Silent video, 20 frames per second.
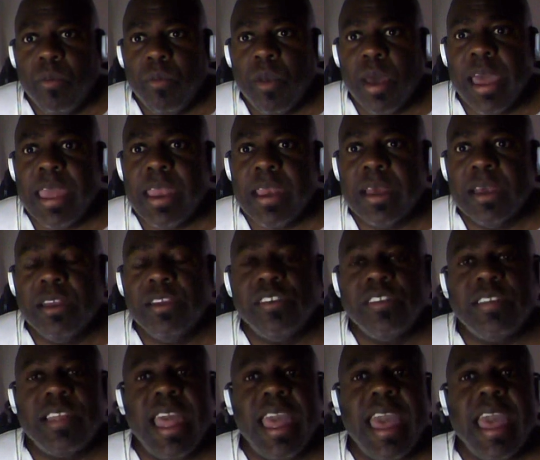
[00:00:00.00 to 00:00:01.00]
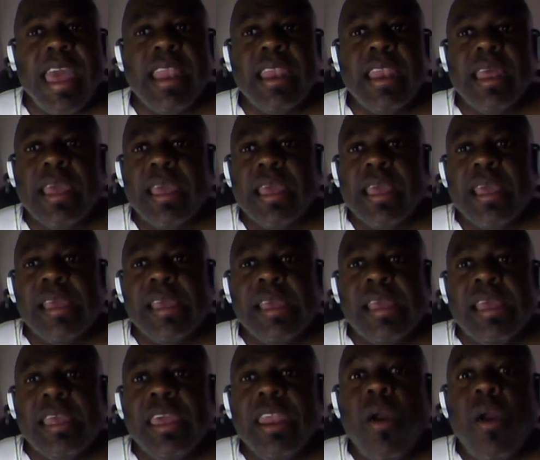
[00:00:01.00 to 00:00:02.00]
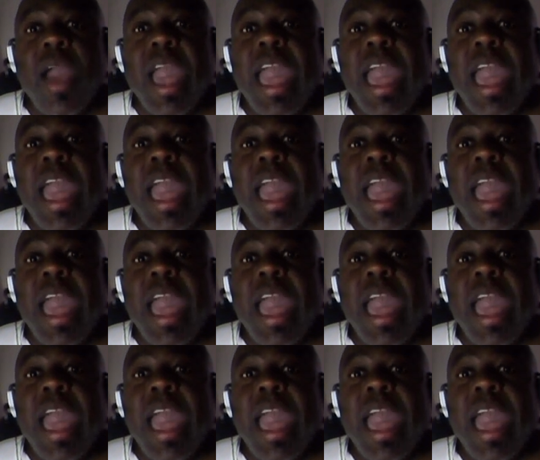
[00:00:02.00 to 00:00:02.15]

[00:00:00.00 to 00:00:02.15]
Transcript: Right? Understand you know,